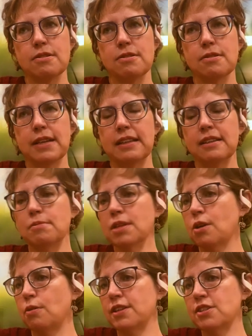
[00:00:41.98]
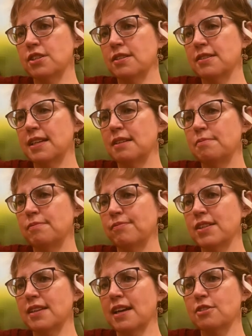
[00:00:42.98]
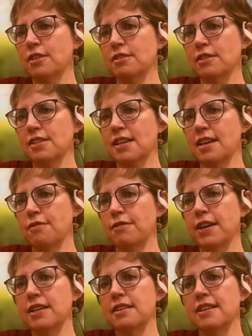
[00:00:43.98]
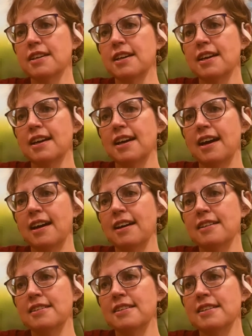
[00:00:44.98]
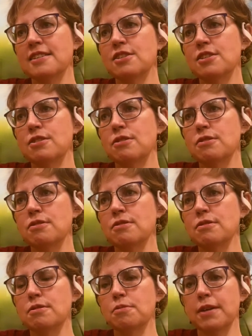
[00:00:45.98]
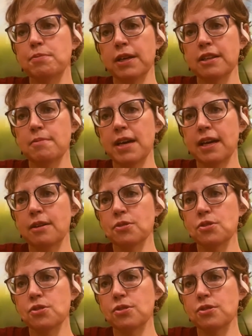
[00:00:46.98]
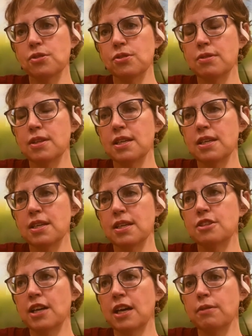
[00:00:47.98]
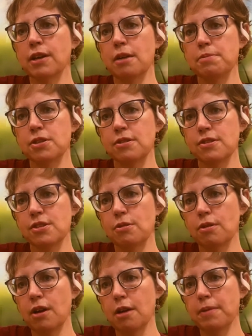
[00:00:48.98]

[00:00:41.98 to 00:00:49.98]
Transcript: to get them to question and say, this actually looks kind of fun. Then to bring them back out. So the shadowing opportunities through